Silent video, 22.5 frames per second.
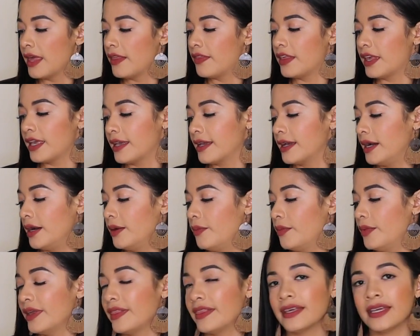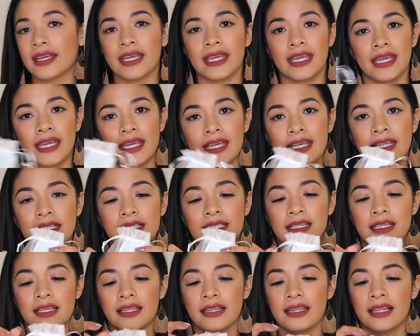They come with a kit
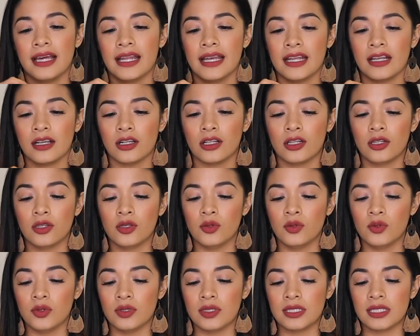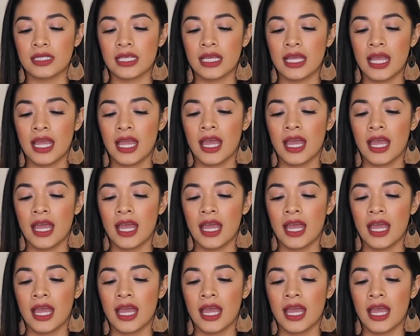that includes